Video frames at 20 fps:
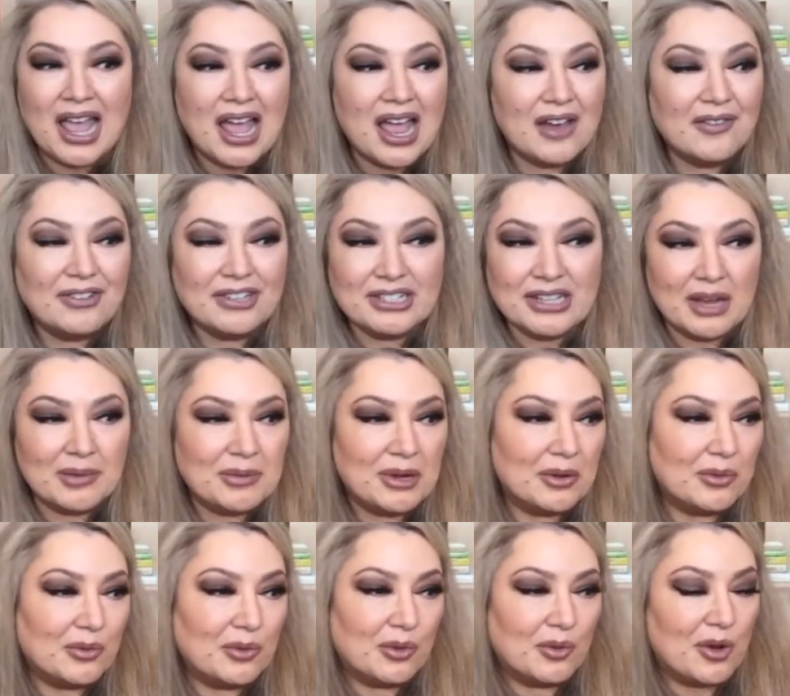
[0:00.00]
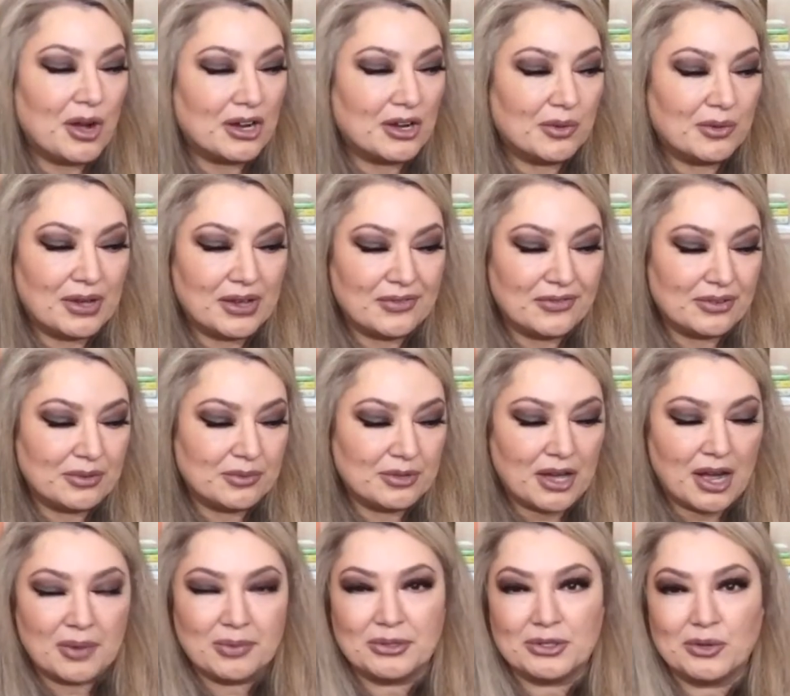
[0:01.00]
Every time I walk away from the
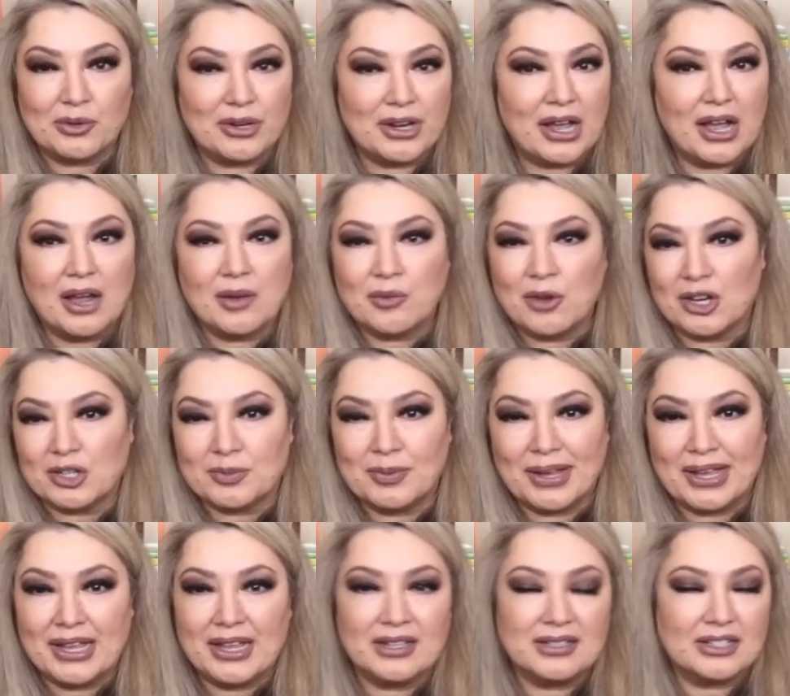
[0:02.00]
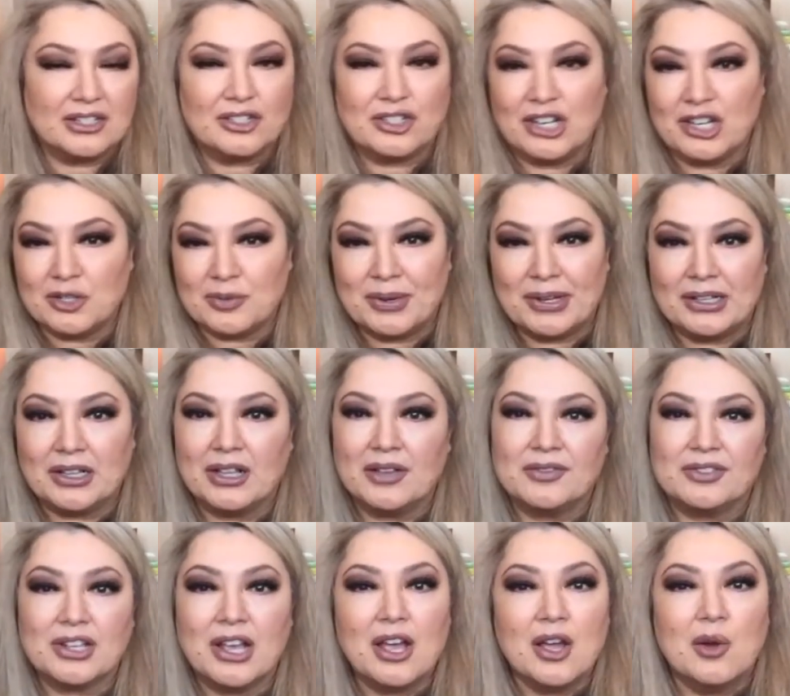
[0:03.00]
operatory, I wash my hands and change my
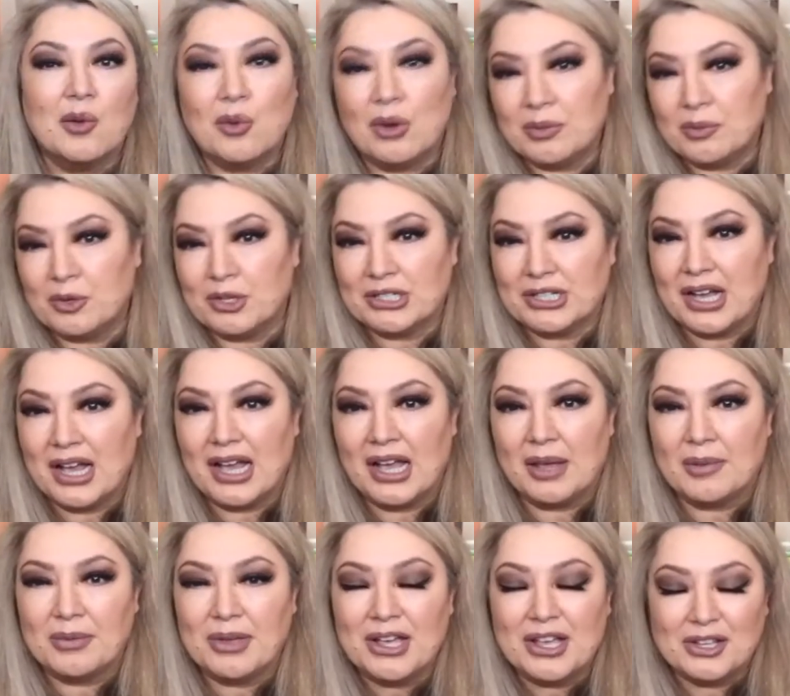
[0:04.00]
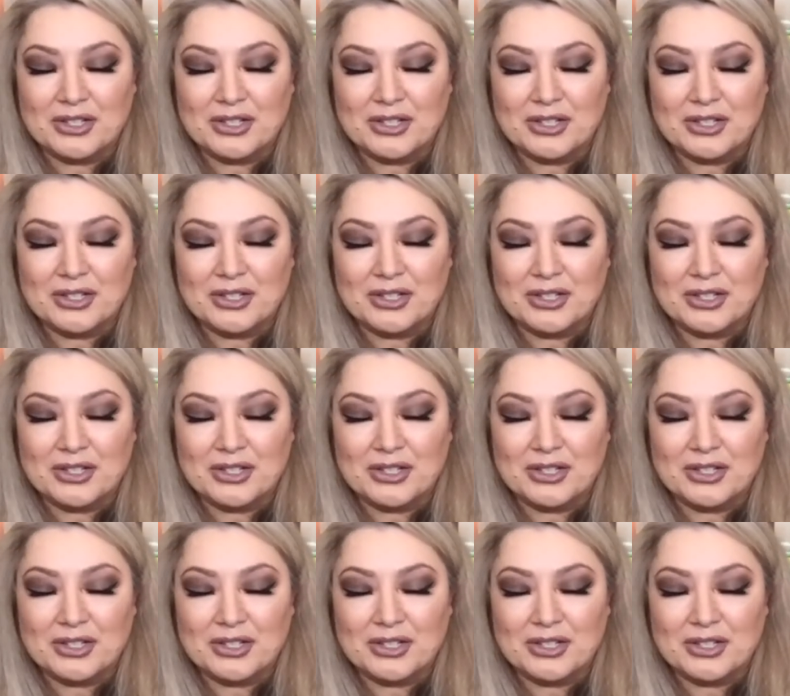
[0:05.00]
gloves one more time.